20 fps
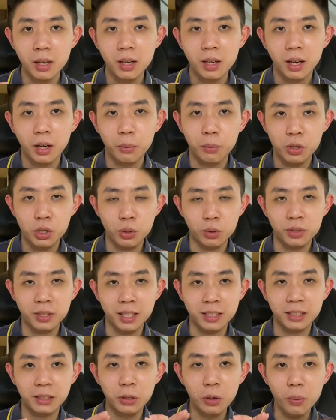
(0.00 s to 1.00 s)
which was
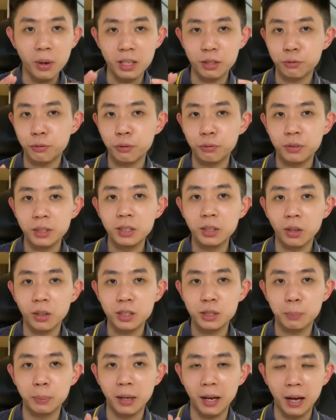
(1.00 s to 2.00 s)
as low as
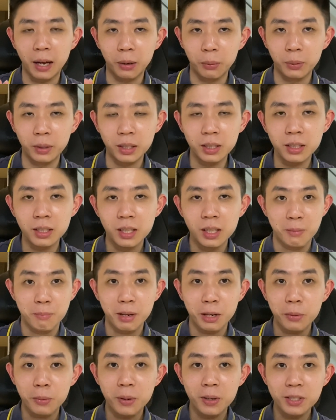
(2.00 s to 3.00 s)
$15 per hour. But
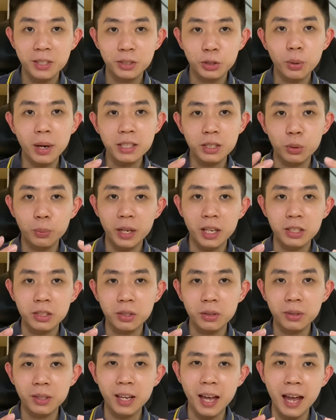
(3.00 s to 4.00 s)
it was twice a week, so
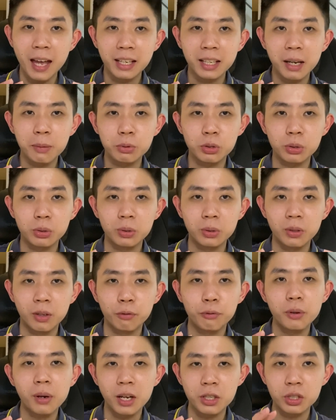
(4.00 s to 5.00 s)
it added up to a
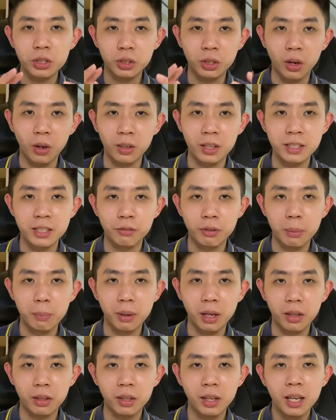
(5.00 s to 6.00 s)
few $100s every
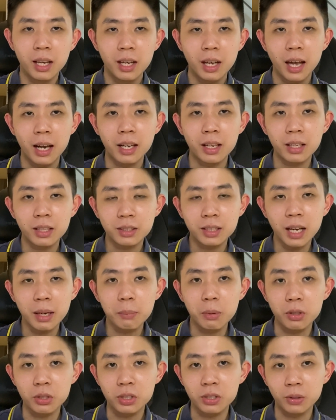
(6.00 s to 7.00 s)
month. And at that time, I
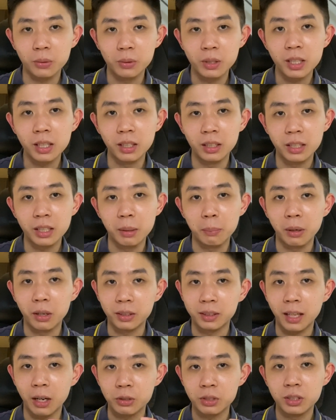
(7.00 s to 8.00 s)
was only earning about
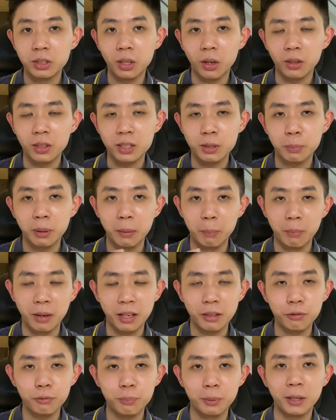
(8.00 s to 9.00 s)
$1,000 per
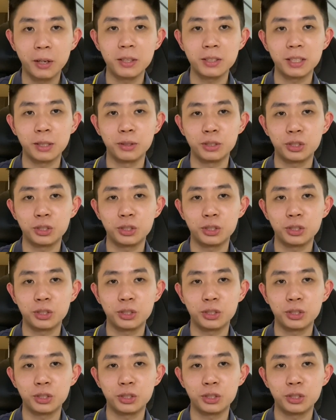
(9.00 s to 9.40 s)
month because I was